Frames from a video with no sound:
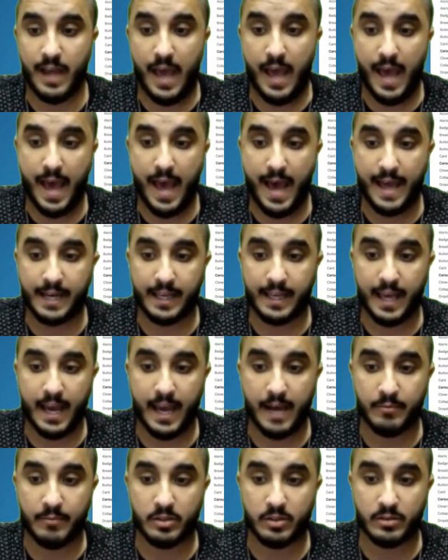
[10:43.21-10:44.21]
add
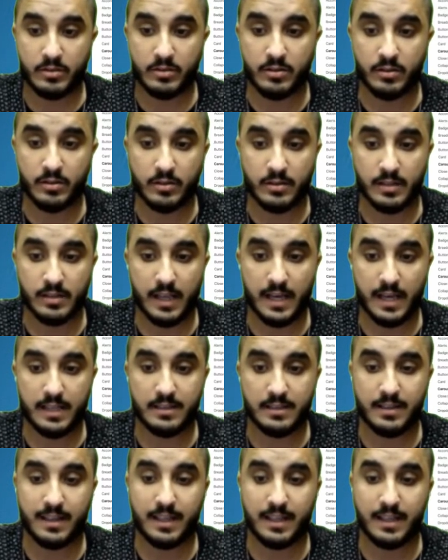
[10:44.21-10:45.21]
captions to your
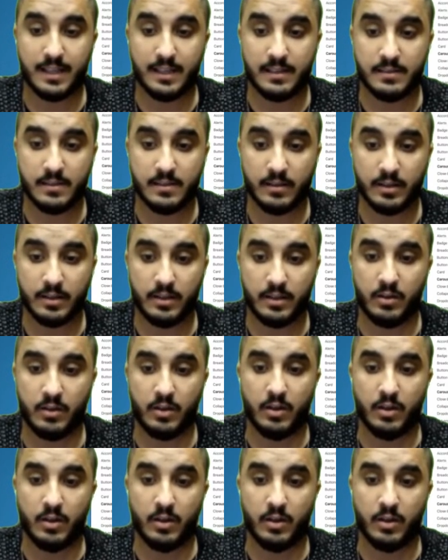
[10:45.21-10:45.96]
slides easily